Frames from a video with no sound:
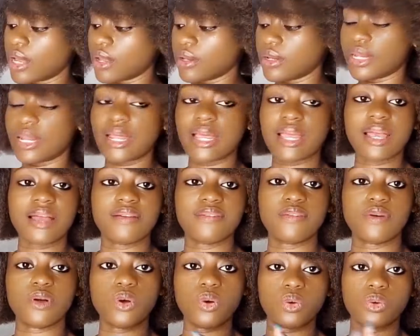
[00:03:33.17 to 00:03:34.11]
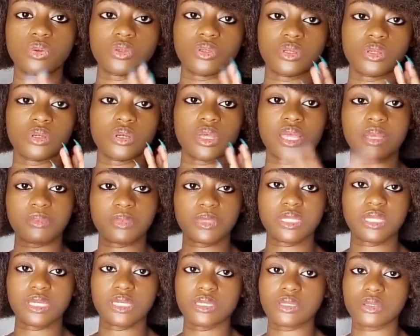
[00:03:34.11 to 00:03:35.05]
Now that I have all the
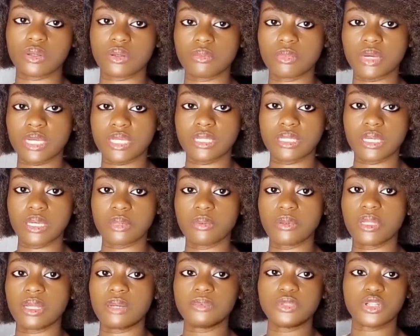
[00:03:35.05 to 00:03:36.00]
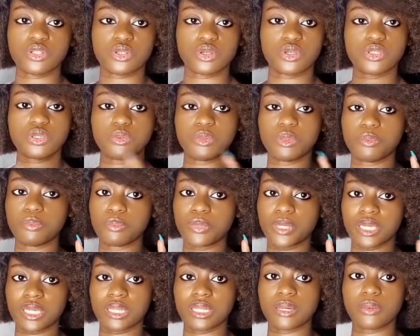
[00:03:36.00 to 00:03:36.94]
empties on my table, I'm just going to be
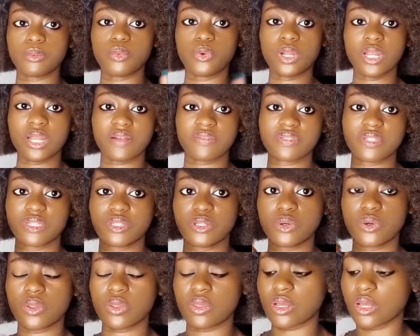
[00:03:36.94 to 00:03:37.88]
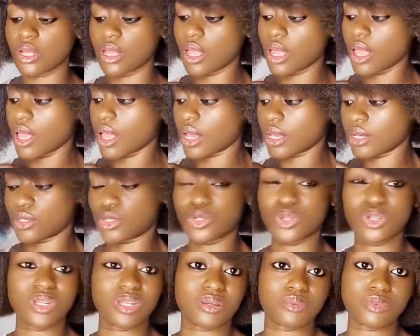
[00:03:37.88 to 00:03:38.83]
picking them one after the other and
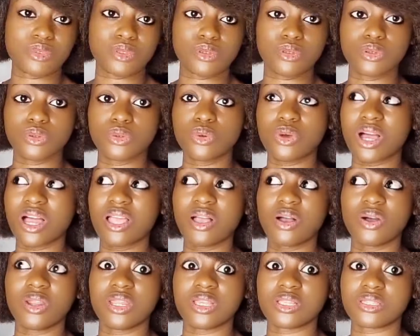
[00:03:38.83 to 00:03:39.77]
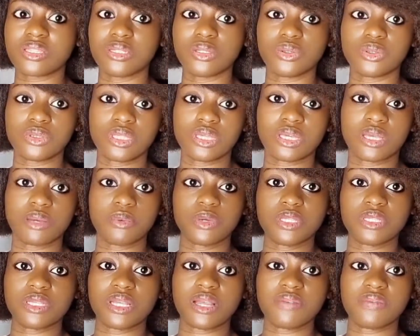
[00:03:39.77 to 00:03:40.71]
showing them to you. I honestly don't think I'm
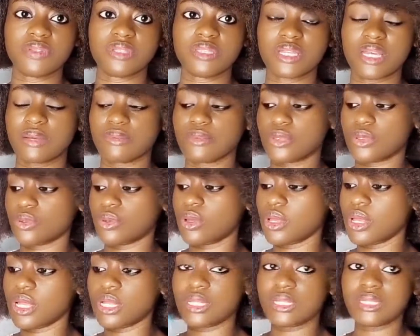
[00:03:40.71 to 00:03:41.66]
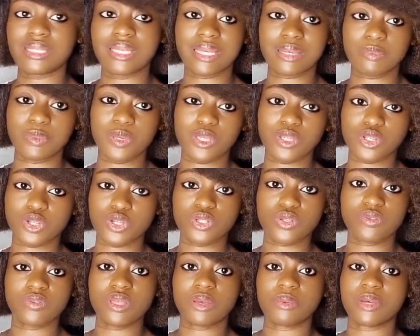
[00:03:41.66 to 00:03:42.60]
going to have the time to take pictures
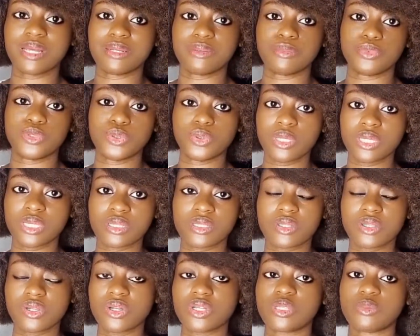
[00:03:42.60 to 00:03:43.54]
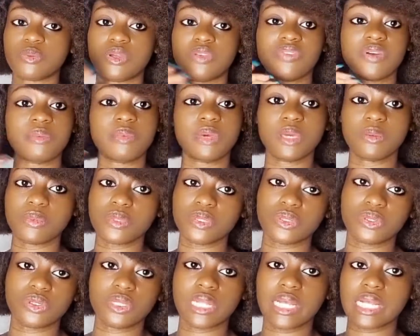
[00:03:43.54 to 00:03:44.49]
of them and do inserts, but if I'm able
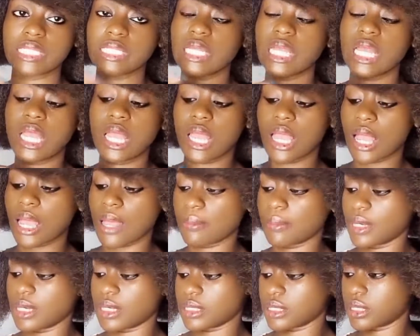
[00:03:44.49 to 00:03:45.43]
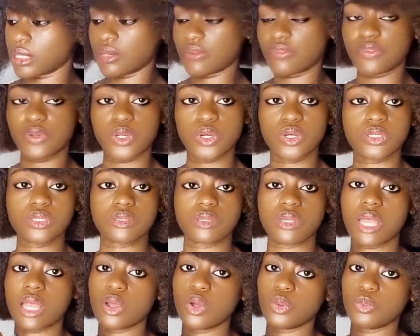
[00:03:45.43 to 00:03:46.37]
to do that, amazing. If not,
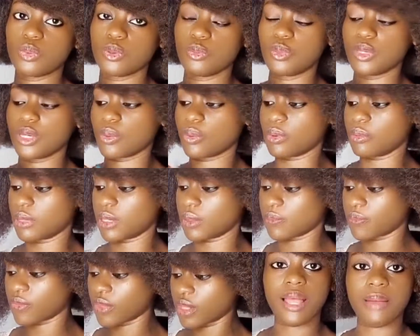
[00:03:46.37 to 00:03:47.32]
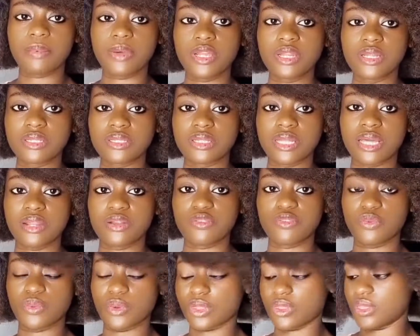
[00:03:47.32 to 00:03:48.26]
I hope you bear with me. I'm going to start
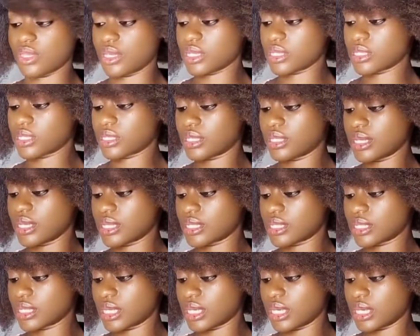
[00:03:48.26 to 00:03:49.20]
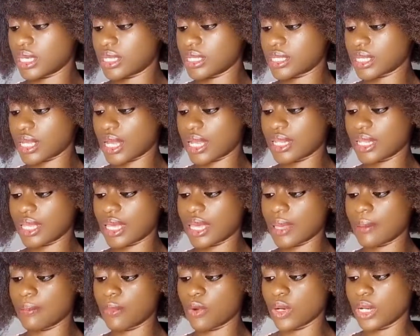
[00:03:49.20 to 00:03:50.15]
off with this. This is an
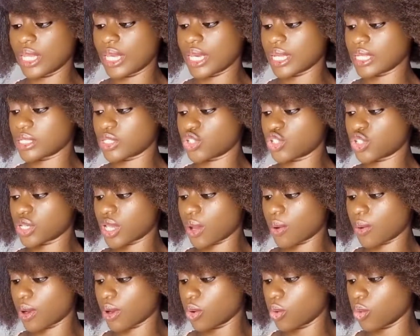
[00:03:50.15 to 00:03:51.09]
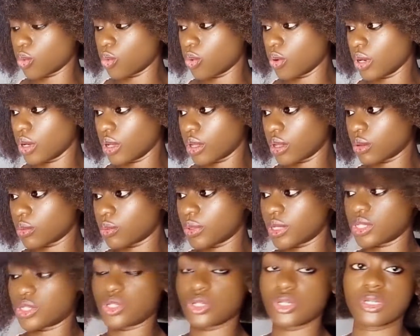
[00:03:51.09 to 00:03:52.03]
emollient shower oil,
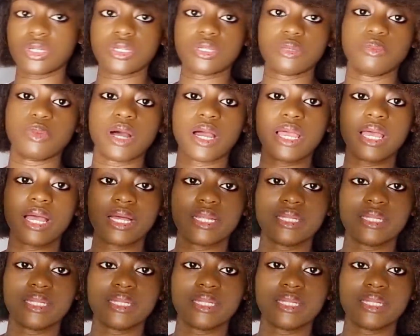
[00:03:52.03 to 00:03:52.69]
which is by